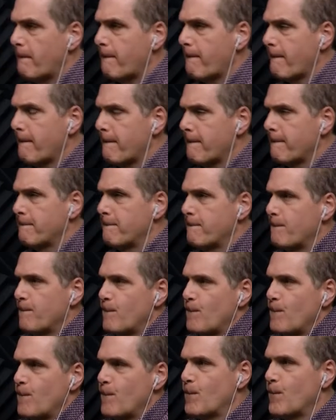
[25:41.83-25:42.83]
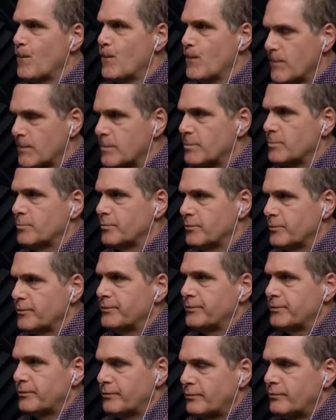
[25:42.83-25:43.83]

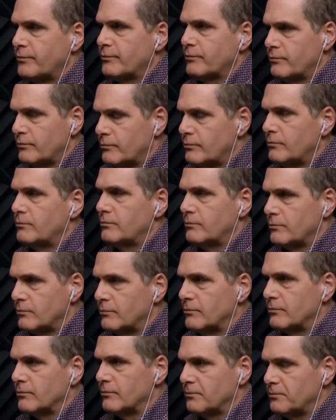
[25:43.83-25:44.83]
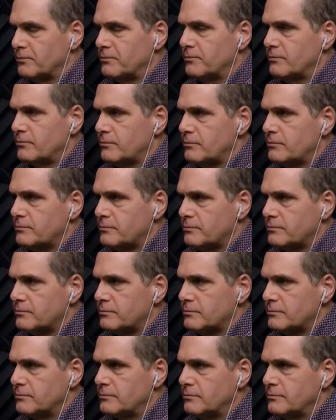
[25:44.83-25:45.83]

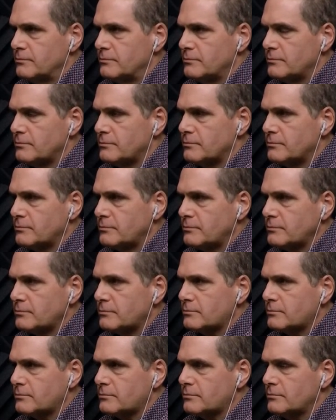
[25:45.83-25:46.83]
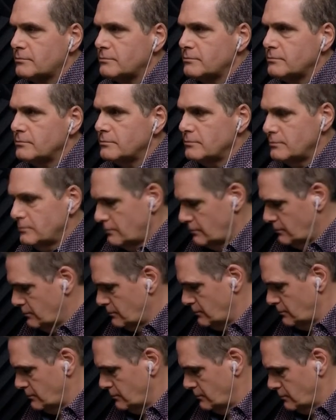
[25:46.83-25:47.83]

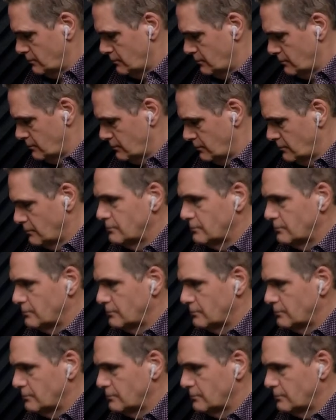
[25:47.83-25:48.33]
The person shown says nothing.